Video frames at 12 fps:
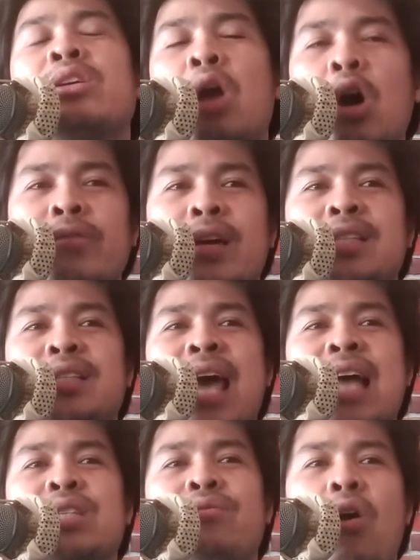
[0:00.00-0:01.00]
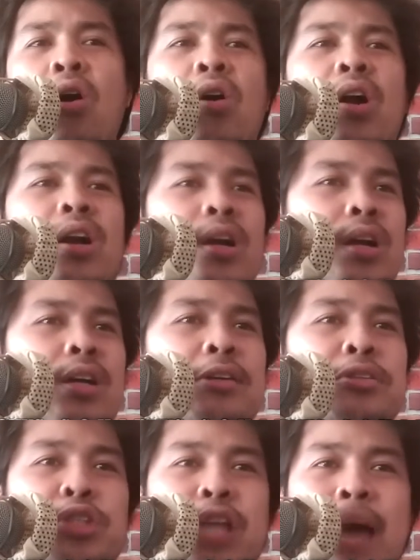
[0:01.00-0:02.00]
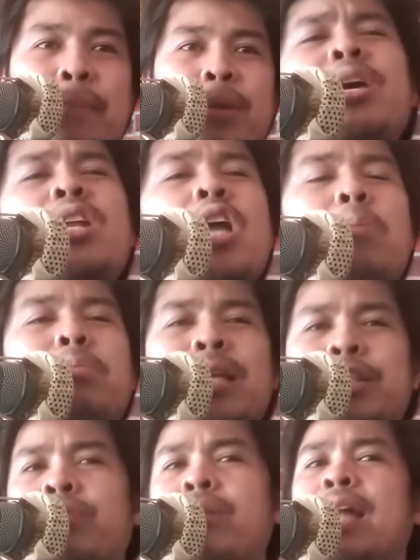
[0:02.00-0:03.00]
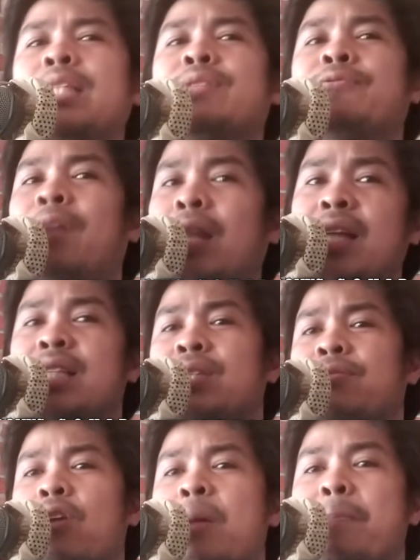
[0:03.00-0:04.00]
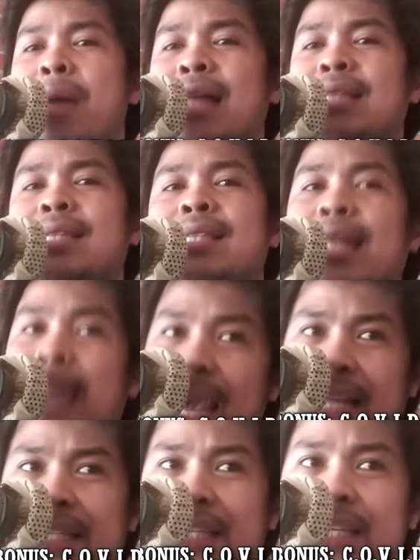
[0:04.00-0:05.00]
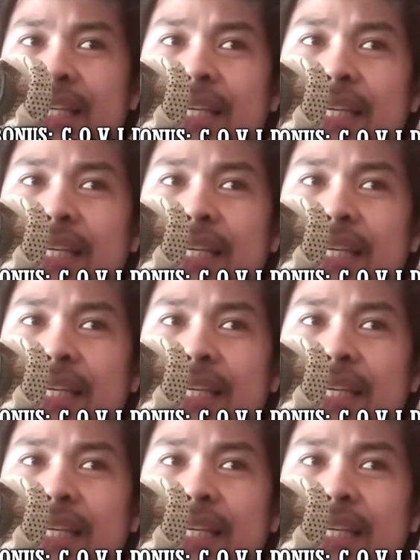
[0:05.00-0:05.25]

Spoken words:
COVID stands for Champion Obliterates Villains for Immense Delight.